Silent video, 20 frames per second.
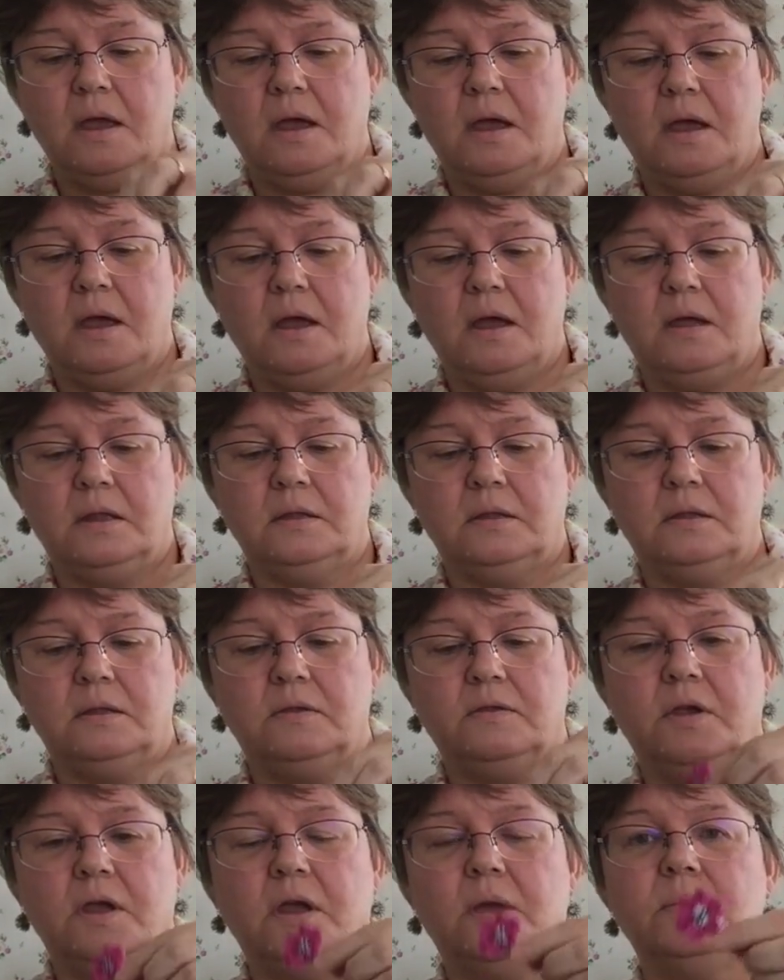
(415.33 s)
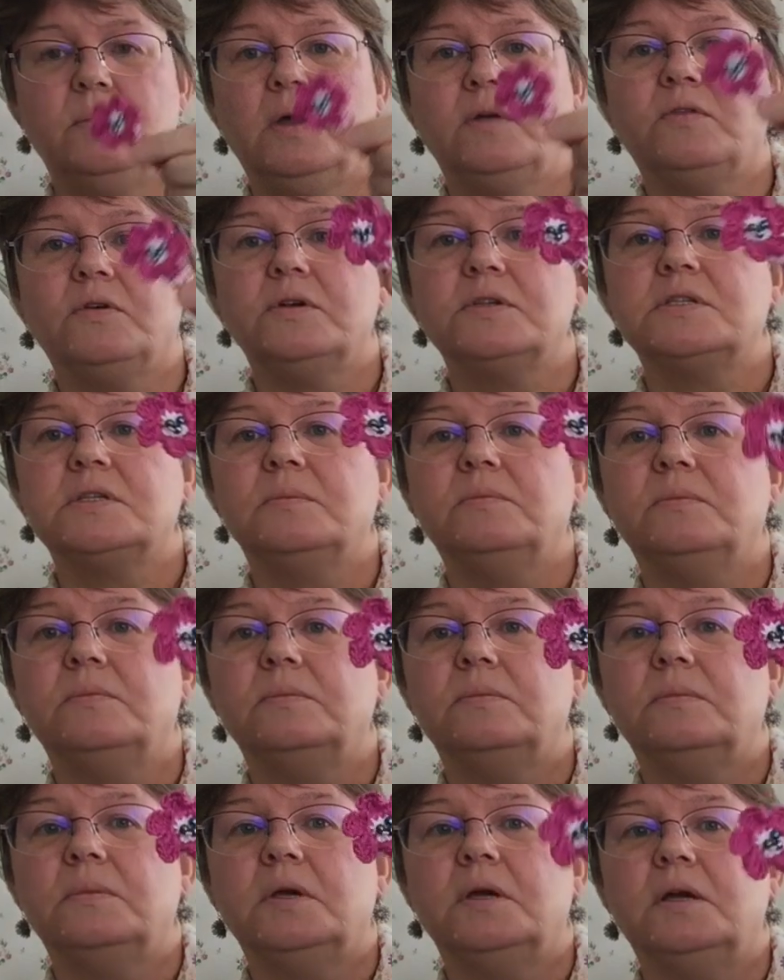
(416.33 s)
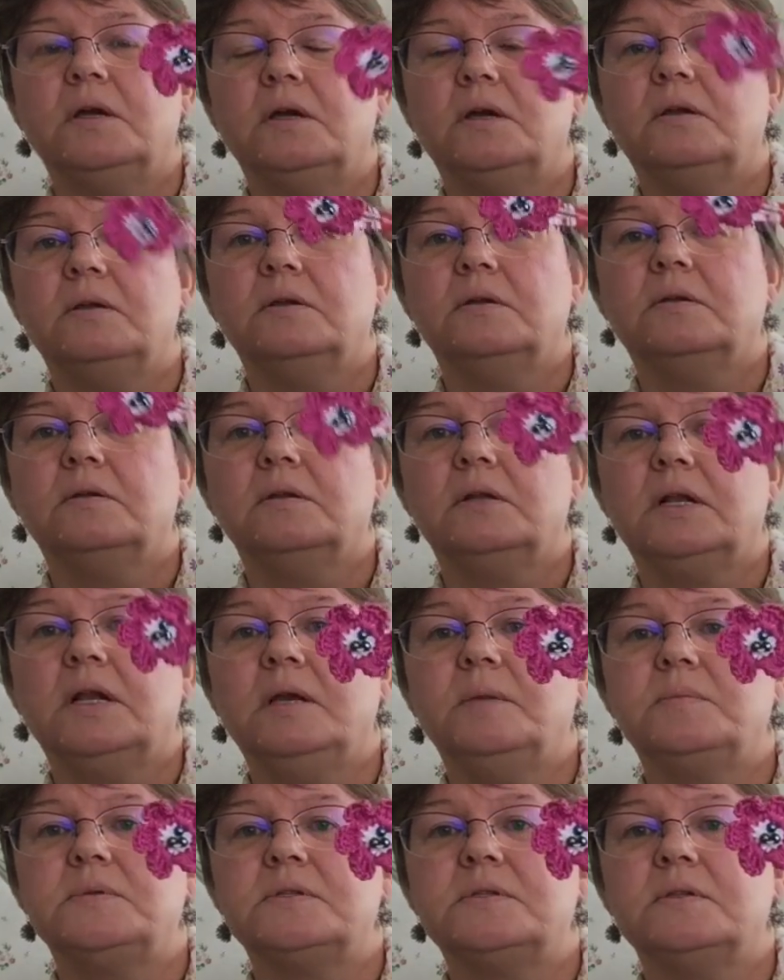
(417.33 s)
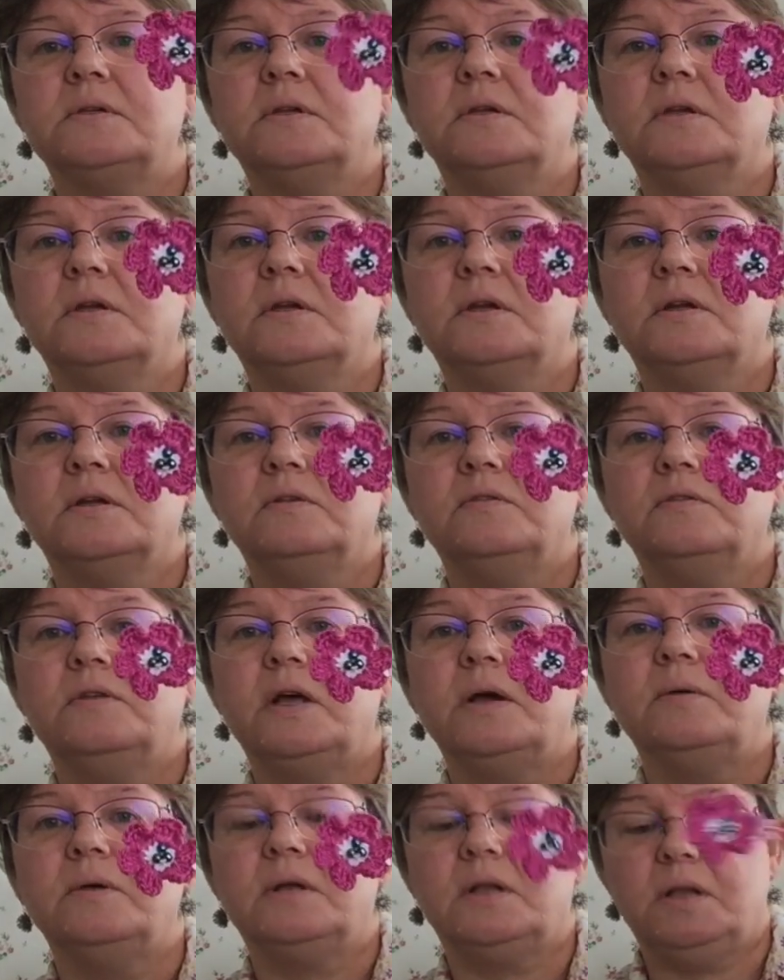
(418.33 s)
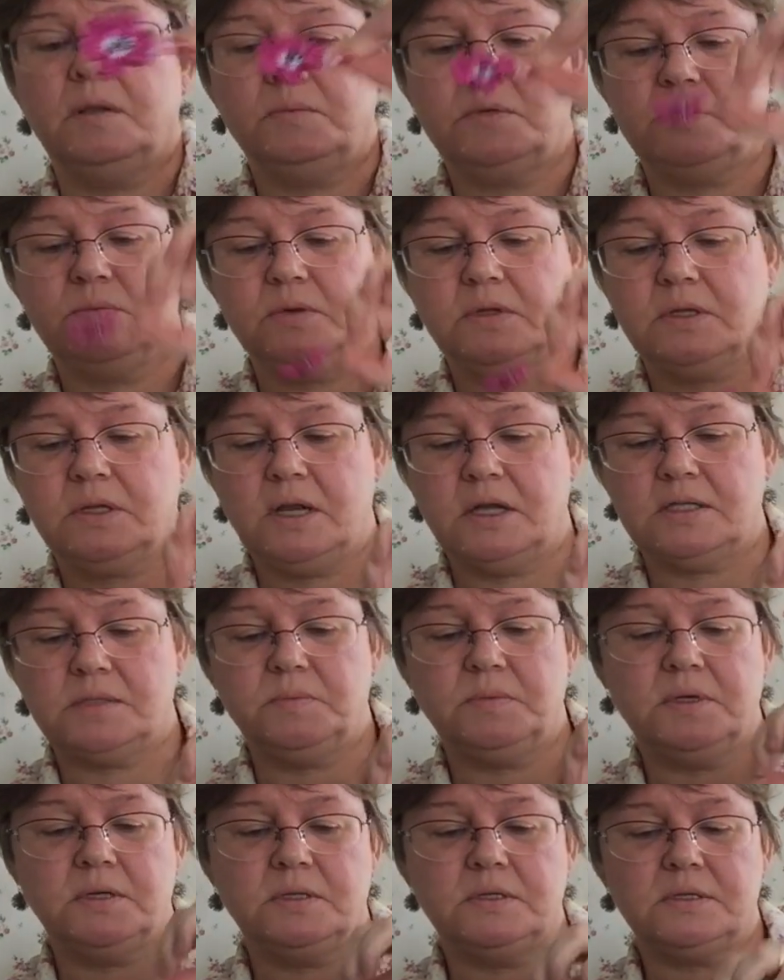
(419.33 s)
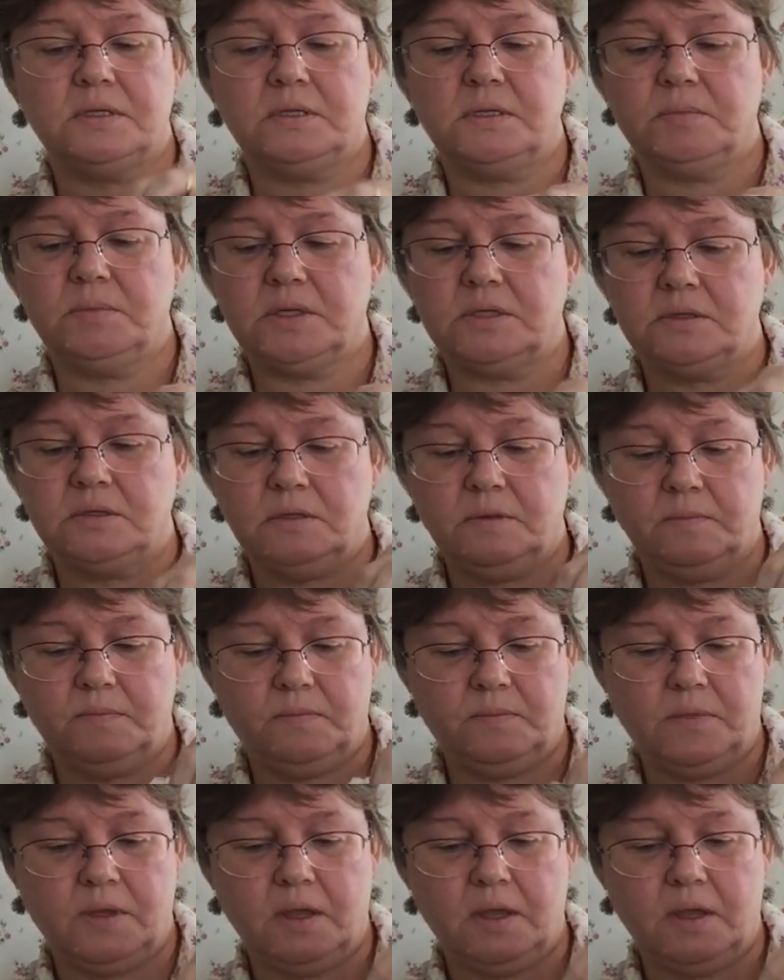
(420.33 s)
and I've got some clips, flower clips with glass beads in the middle,